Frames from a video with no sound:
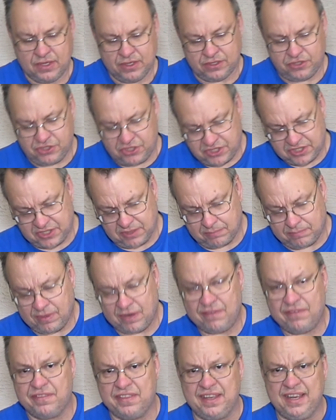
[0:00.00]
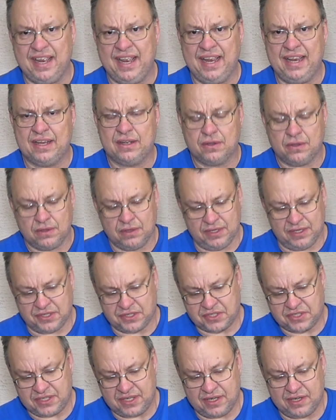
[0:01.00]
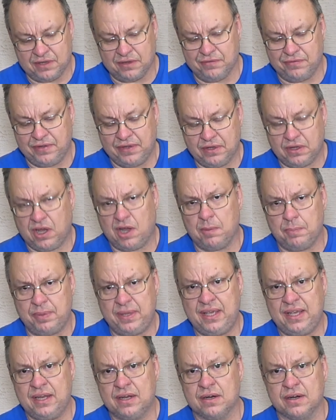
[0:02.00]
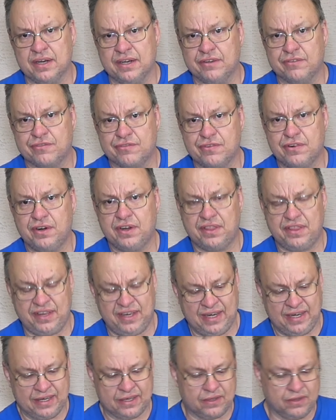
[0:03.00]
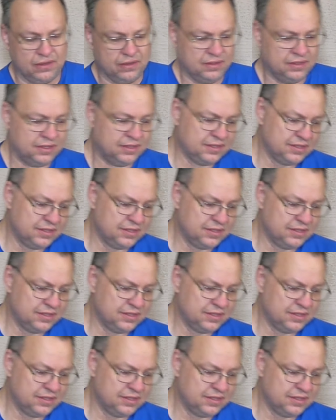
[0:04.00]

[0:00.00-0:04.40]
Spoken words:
just above the ankle instead of up here in front of the ankle.